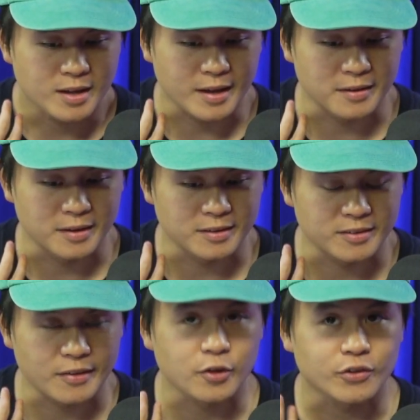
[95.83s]

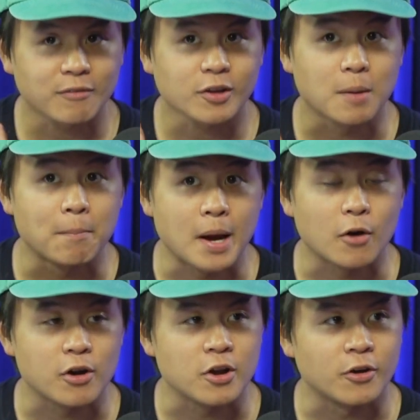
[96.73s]
there's definitely a
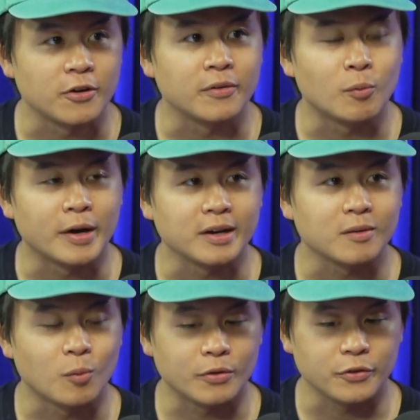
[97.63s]
barrier when
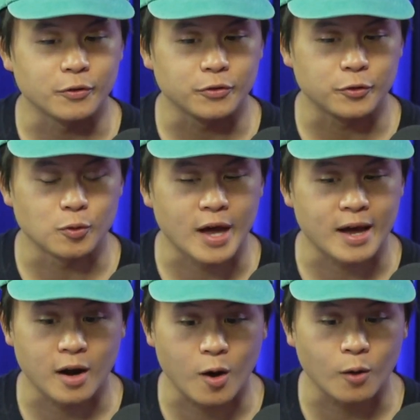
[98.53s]
to
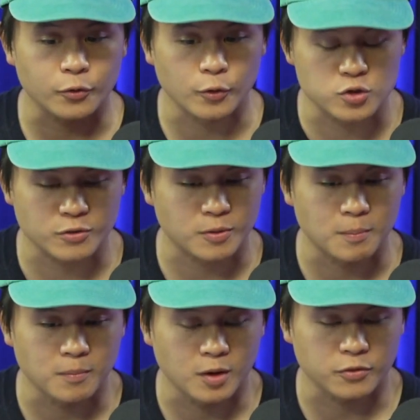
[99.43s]
that. Also, just
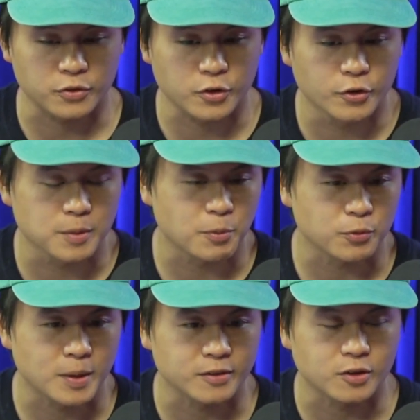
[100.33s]
from a security
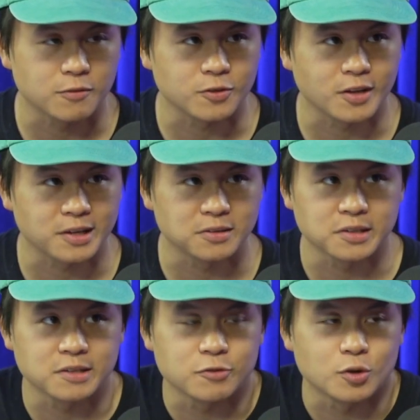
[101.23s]
perspective, to
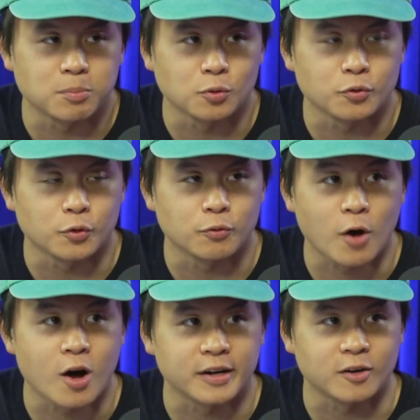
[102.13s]
leave your Bluetooth
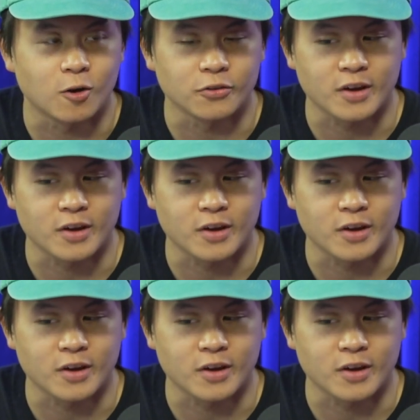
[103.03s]
on at all